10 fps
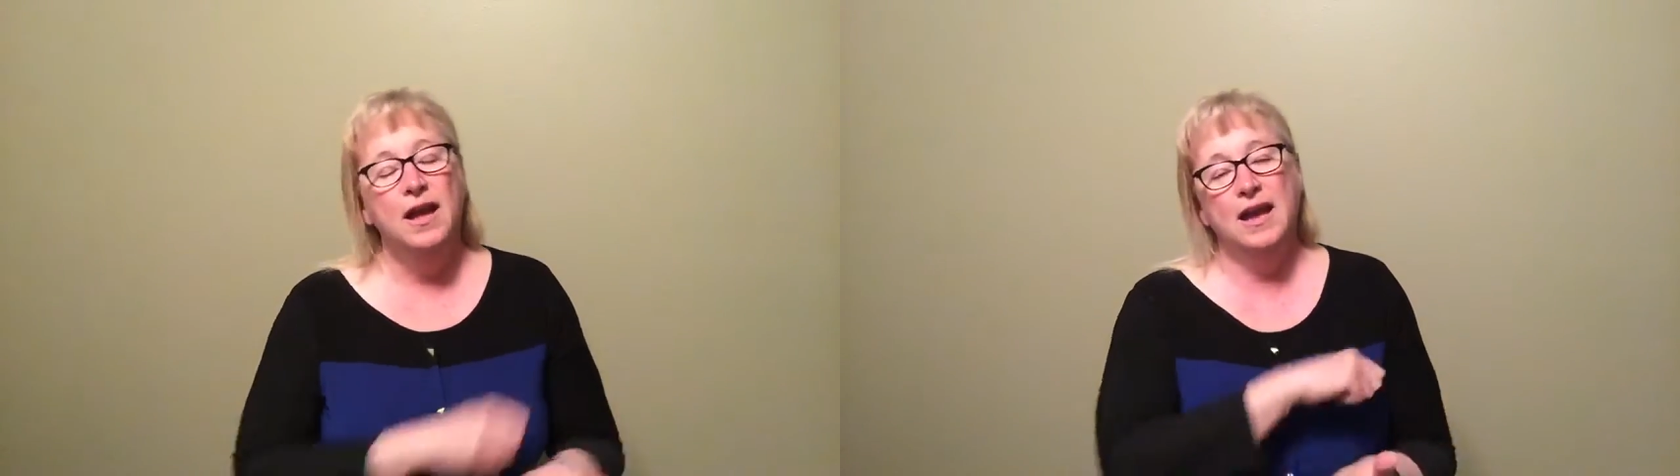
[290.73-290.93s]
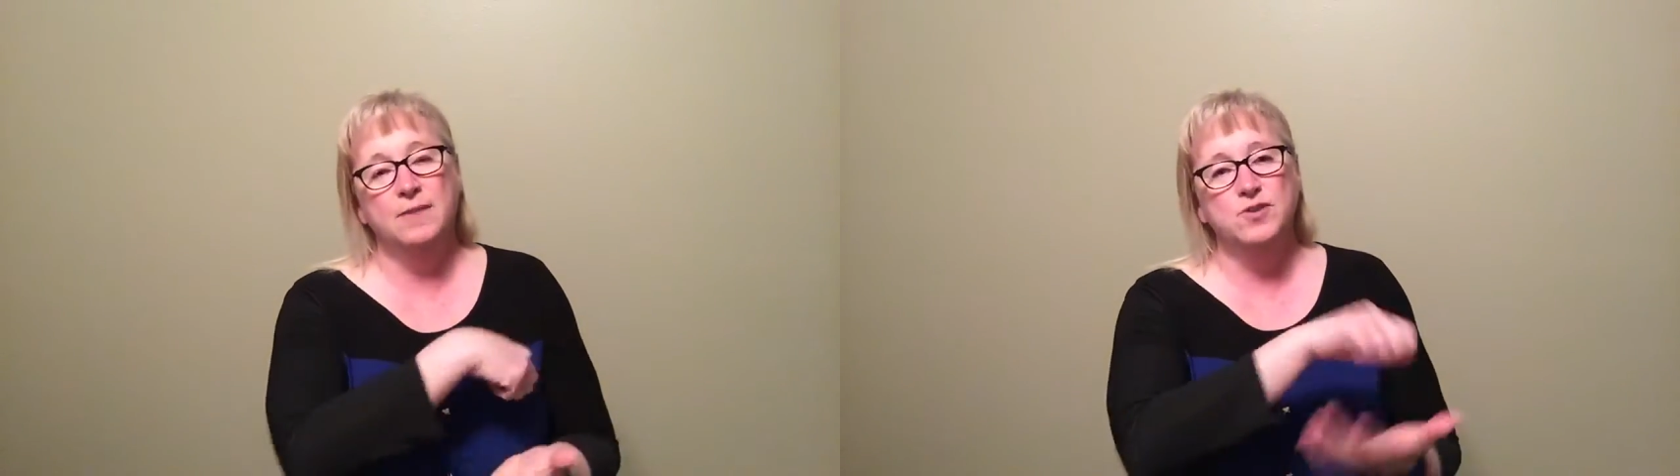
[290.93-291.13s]

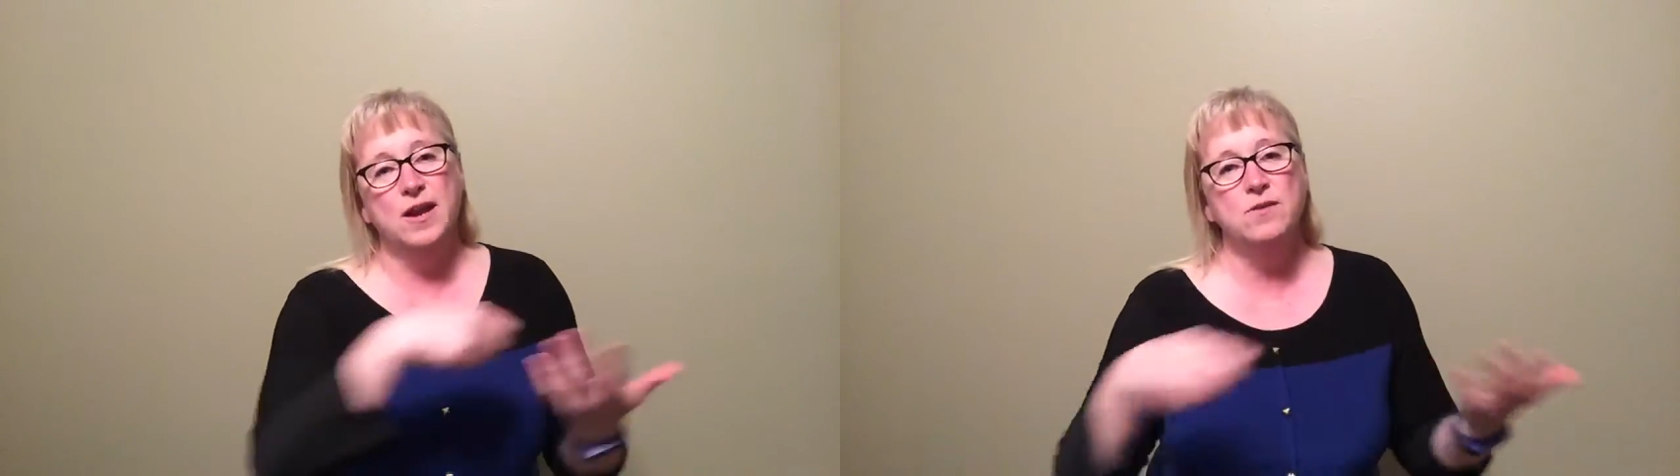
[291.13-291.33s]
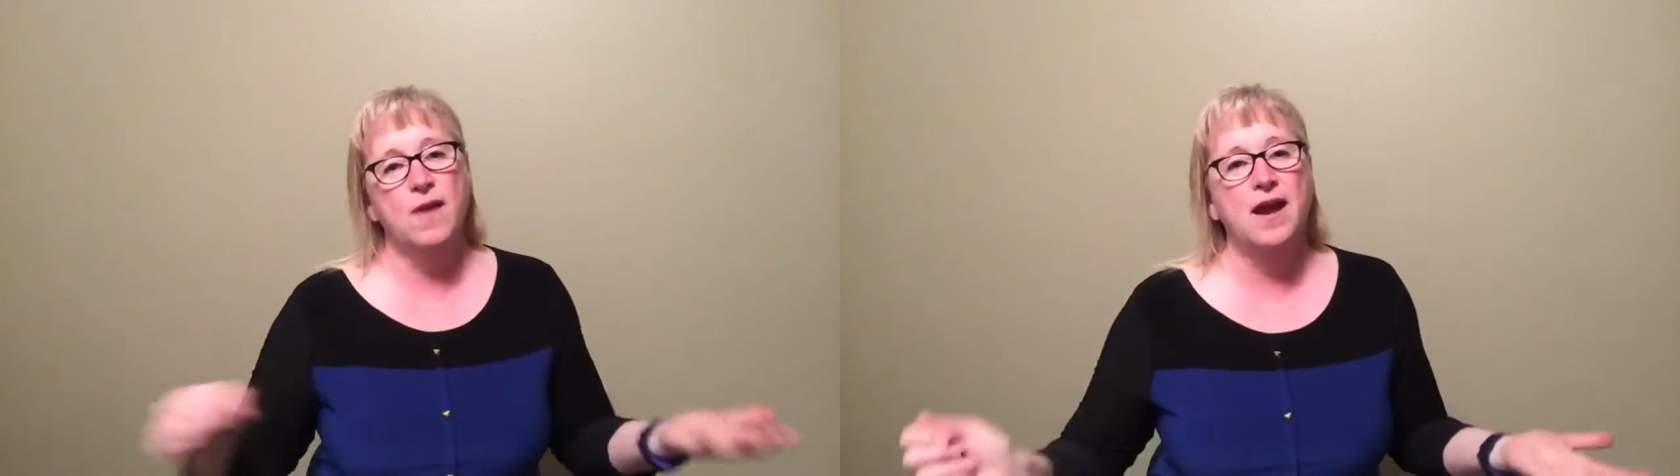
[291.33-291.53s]
And I'm
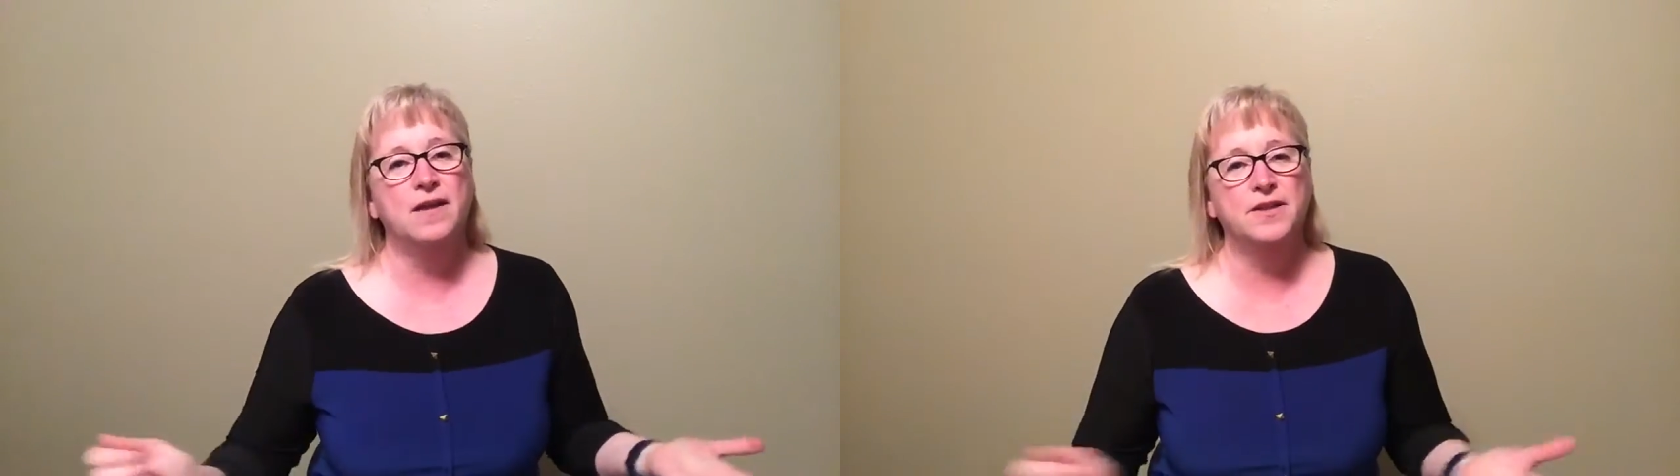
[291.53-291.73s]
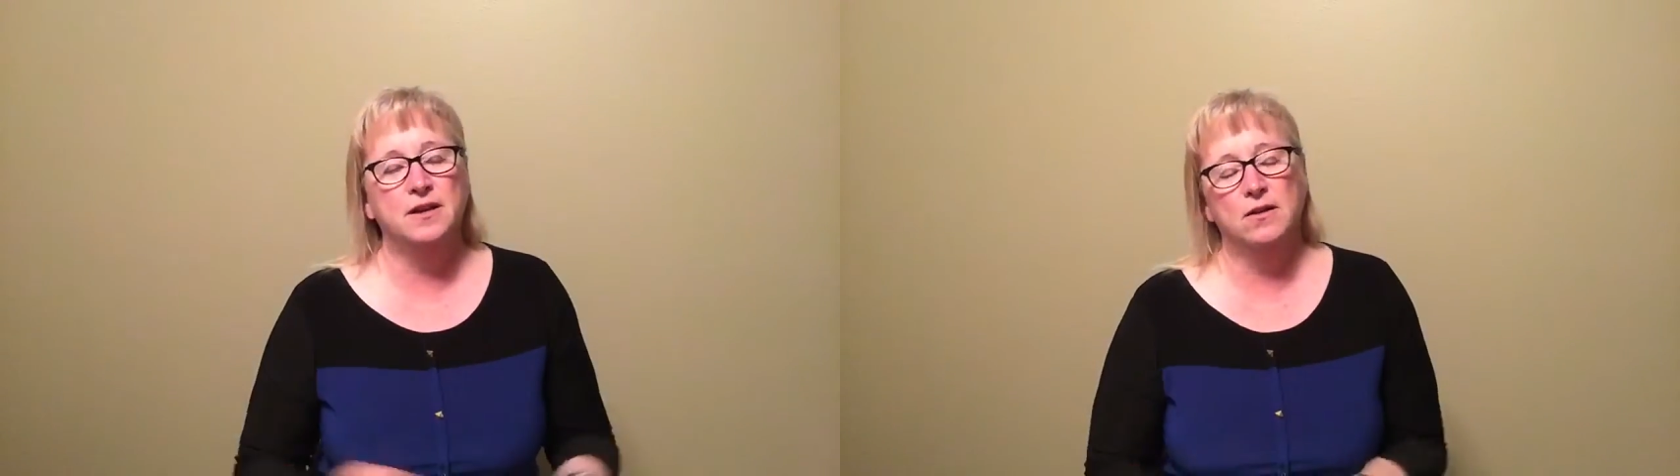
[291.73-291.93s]
trying to write
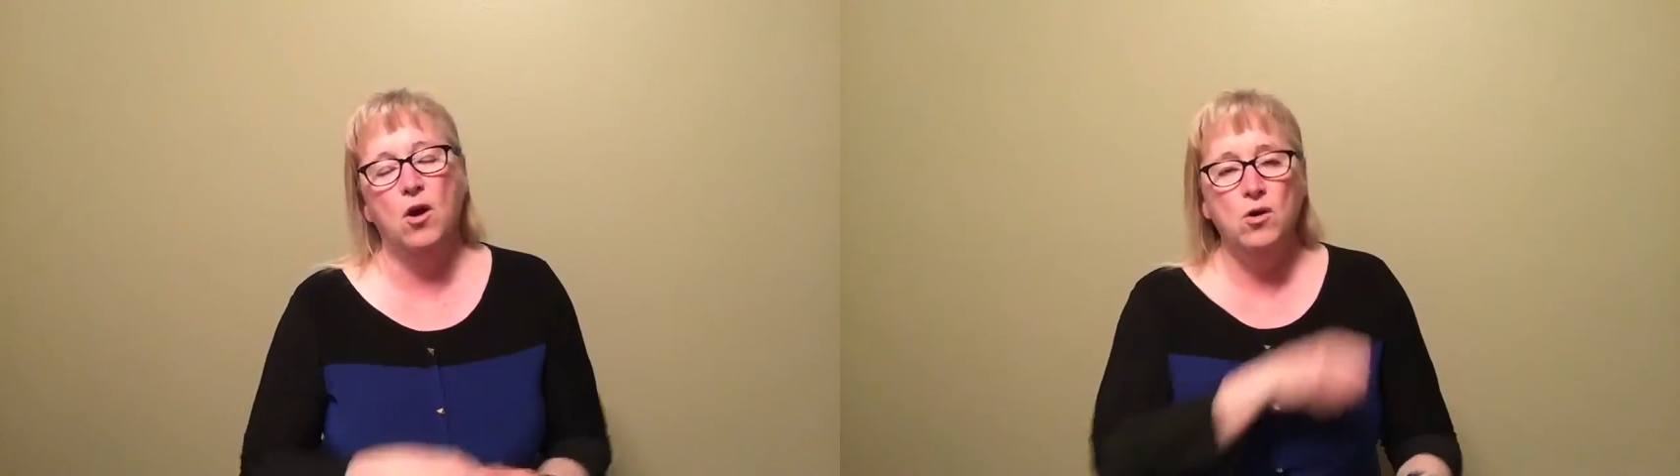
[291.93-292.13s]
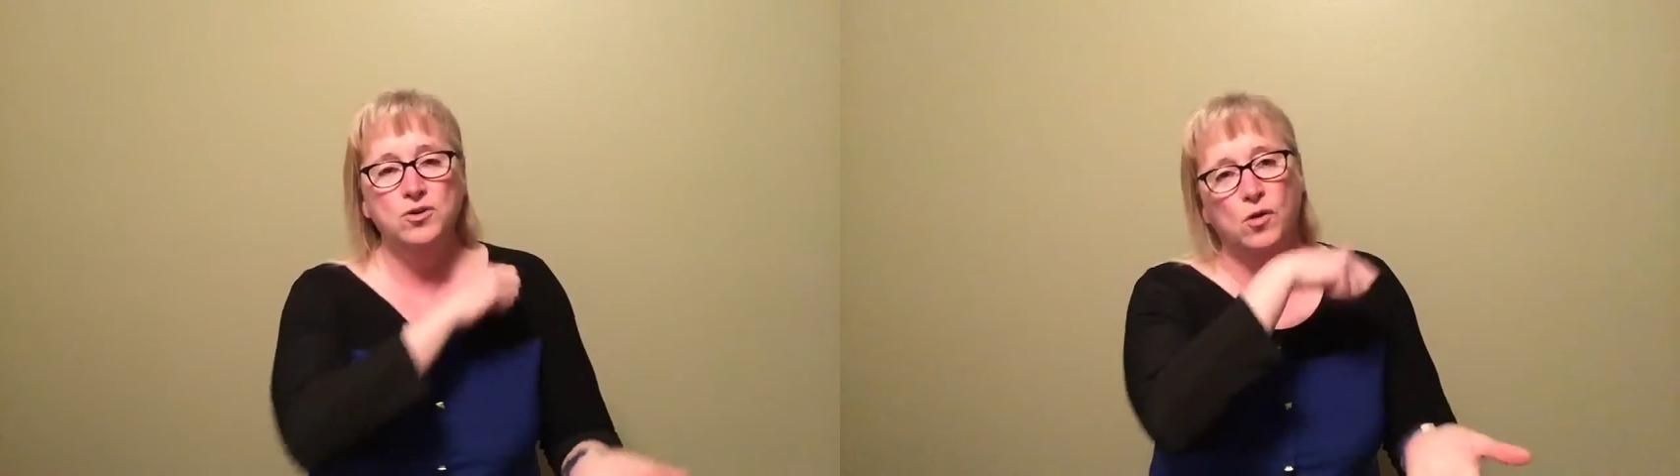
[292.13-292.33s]
on there, oh,